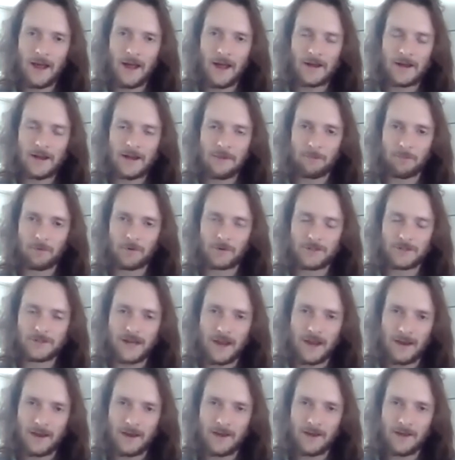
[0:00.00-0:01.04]
a
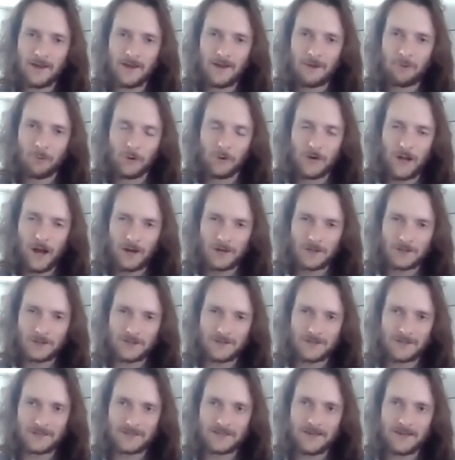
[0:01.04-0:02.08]
percent reduction
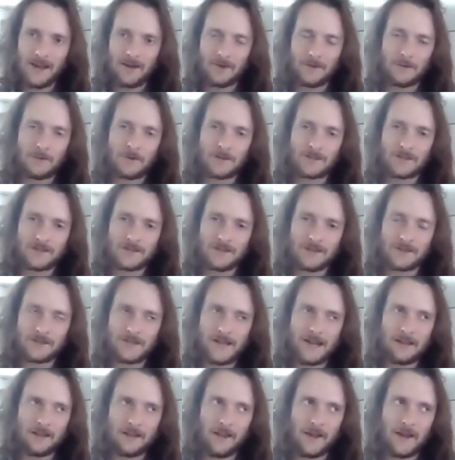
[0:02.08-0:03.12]
scale. You can still
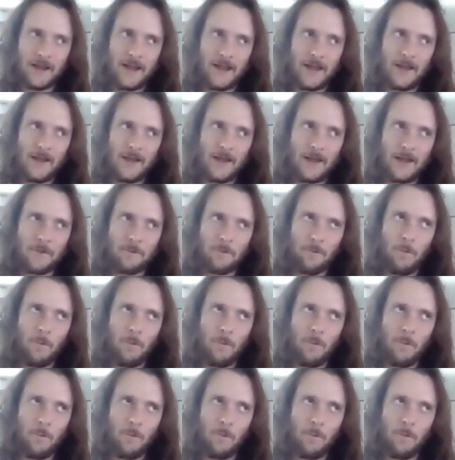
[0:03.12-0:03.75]
say like a value